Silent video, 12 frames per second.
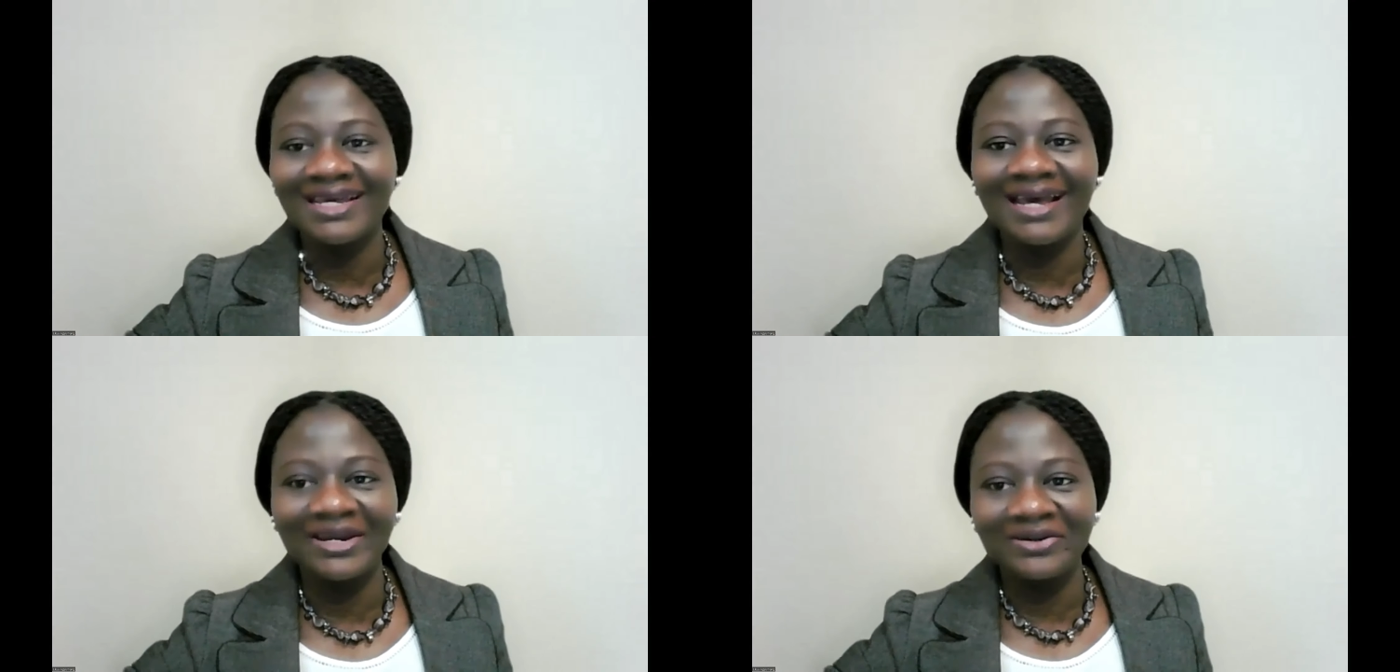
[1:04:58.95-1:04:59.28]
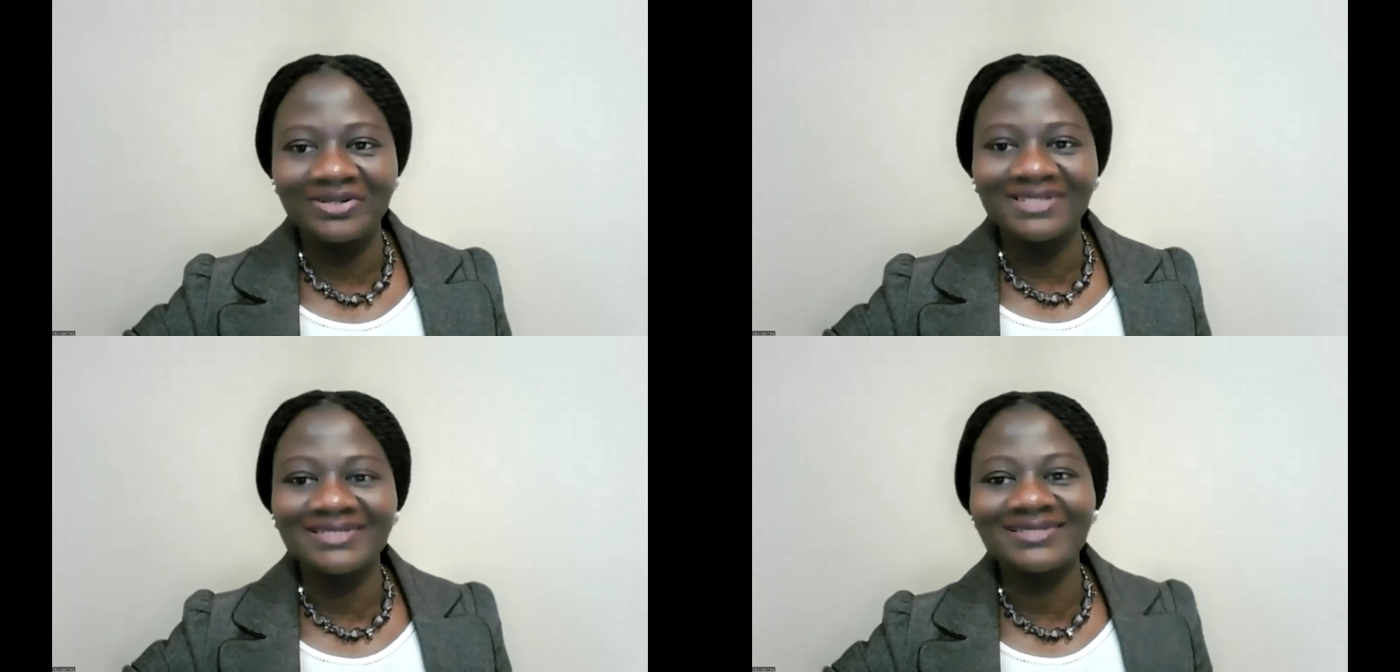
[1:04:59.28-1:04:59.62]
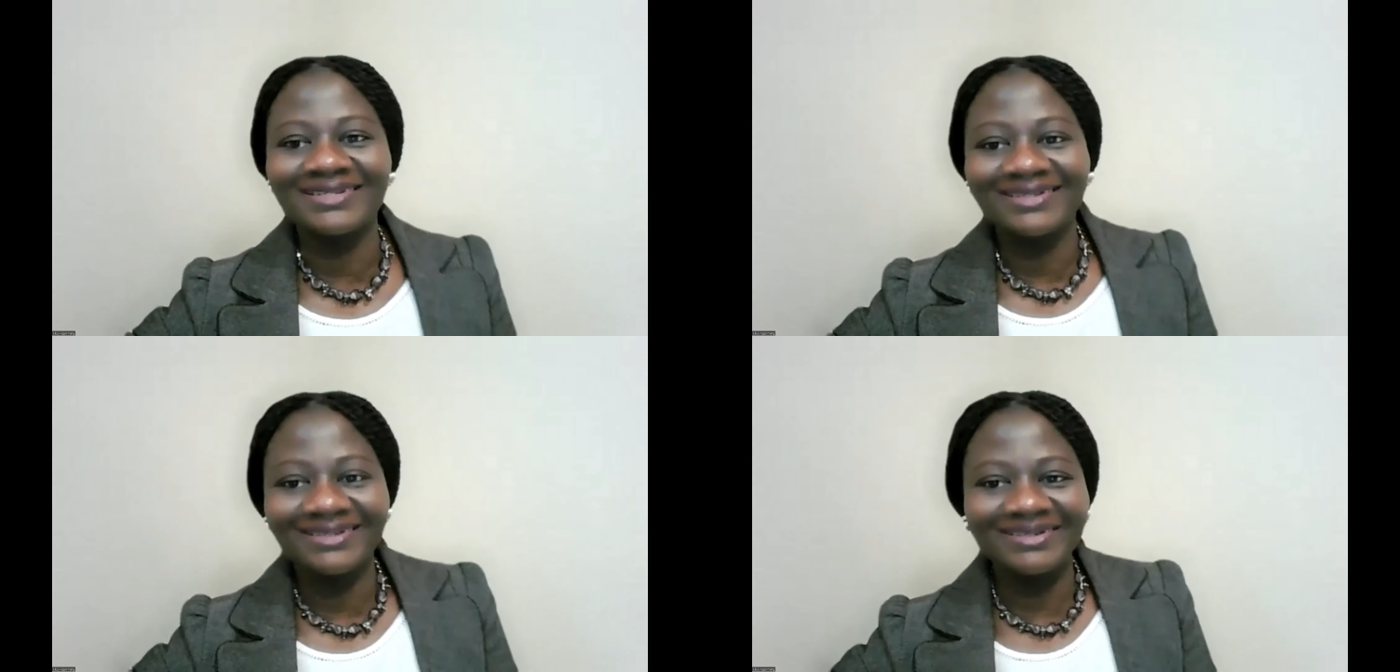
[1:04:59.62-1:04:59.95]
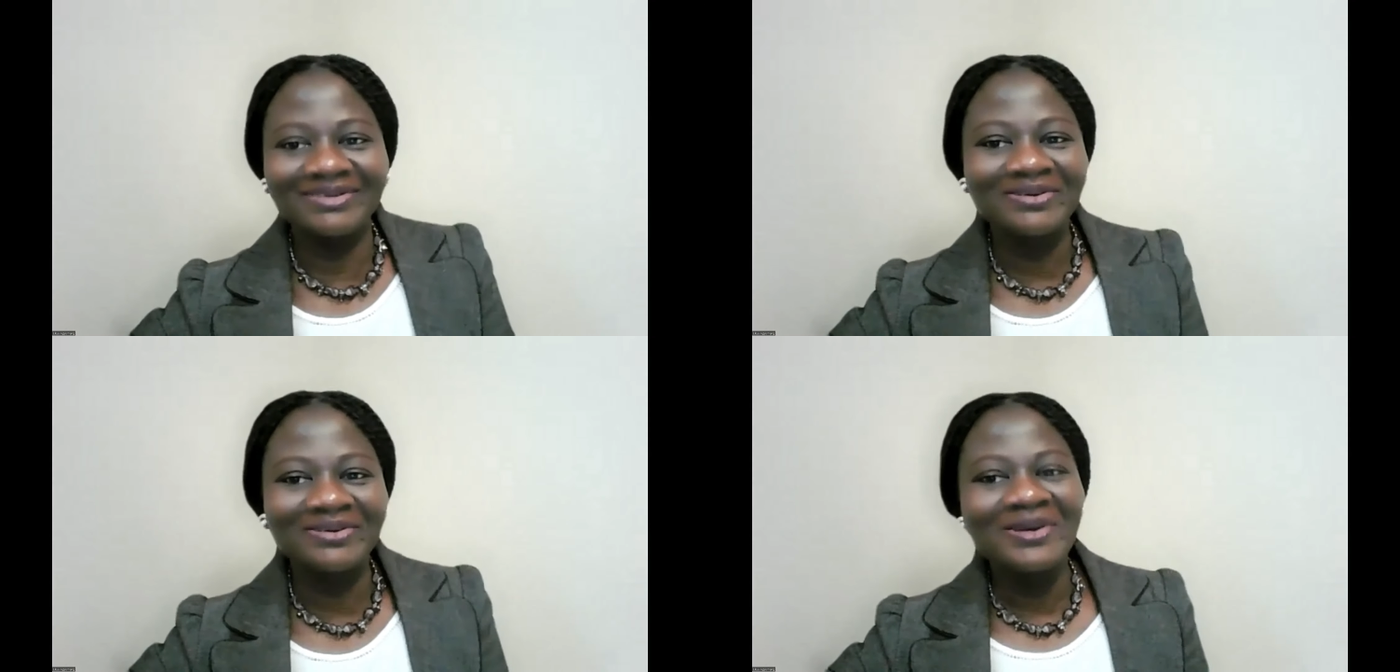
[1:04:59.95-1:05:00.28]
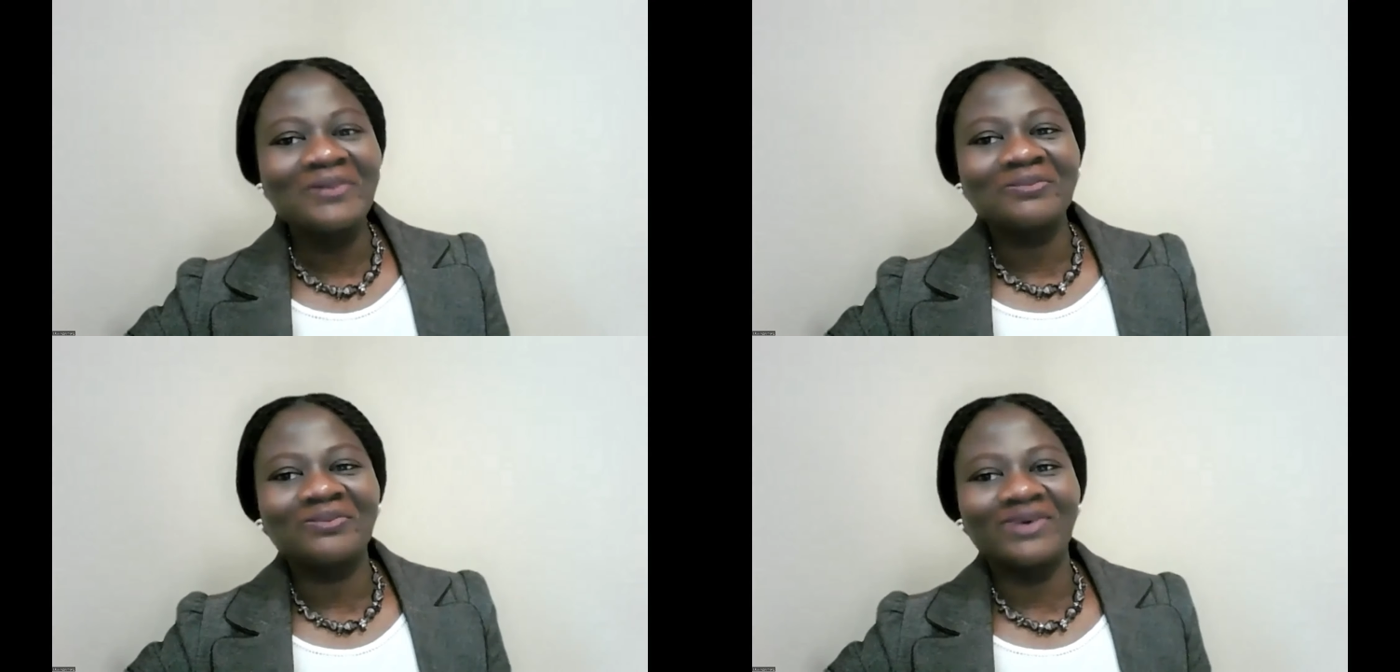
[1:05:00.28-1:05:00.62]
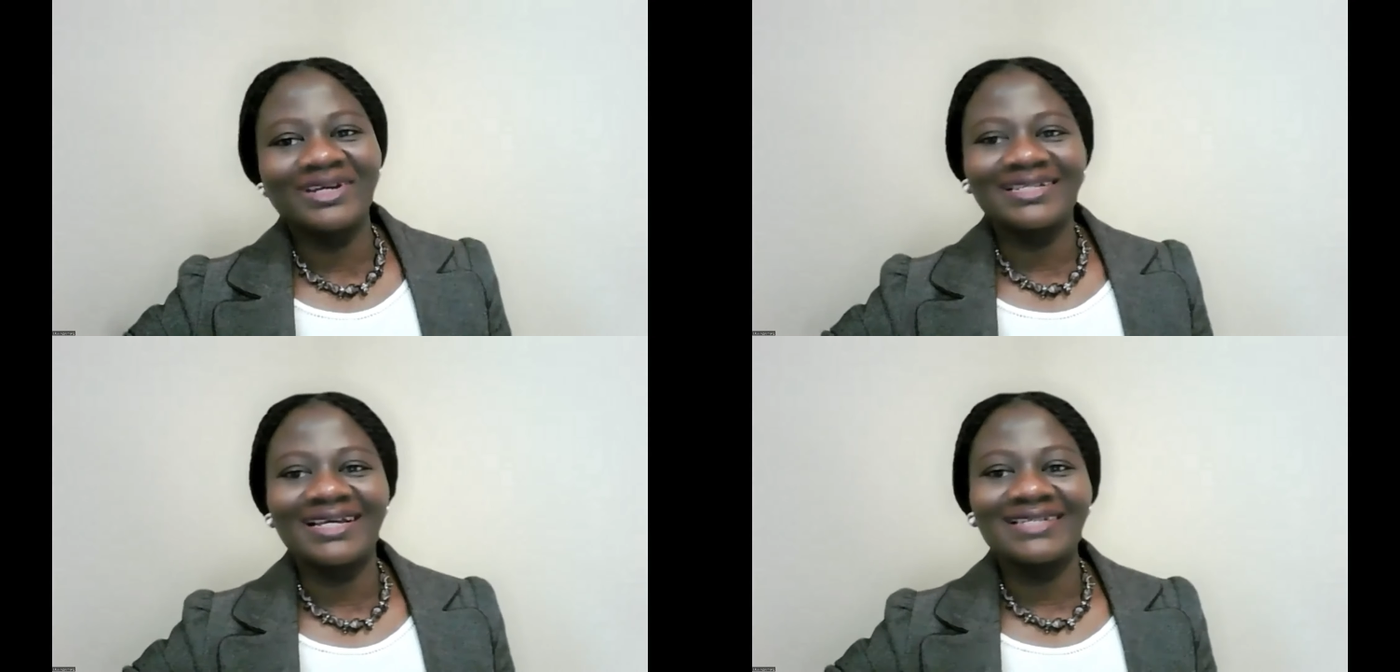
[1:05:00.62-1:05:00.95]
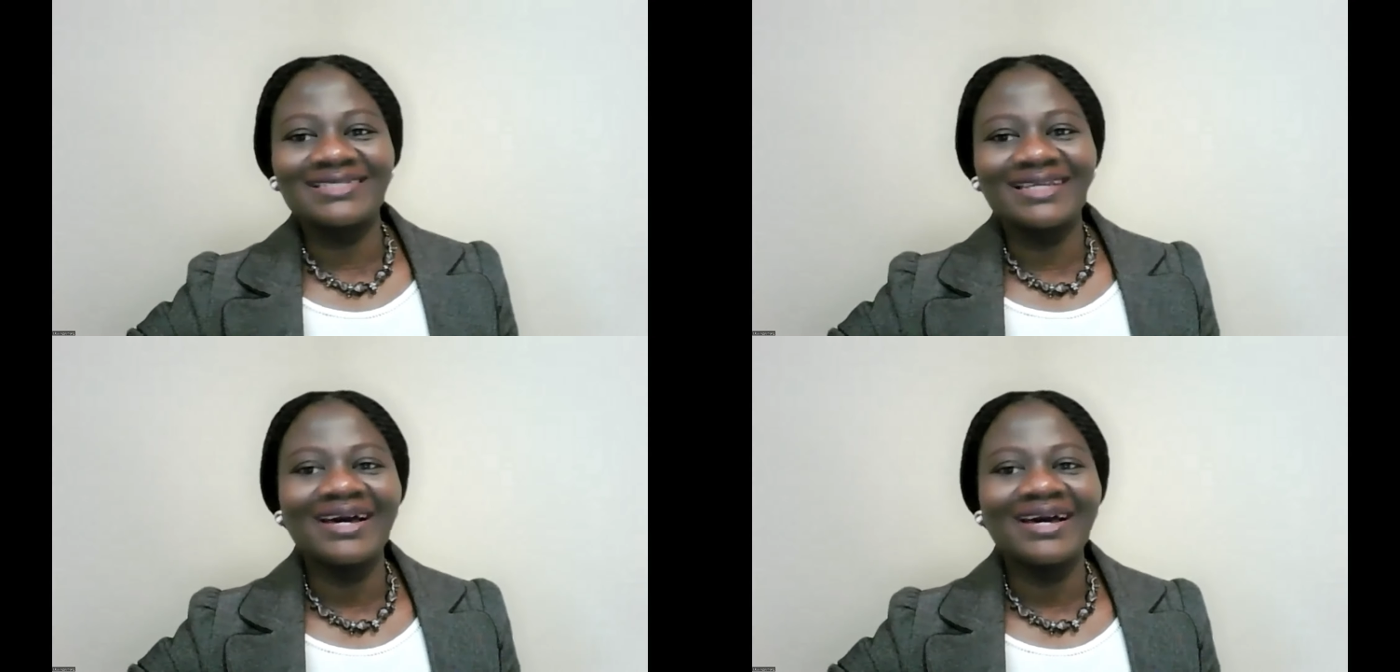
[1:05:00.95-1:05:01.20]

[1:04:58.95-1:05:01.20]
high risk pregnancy,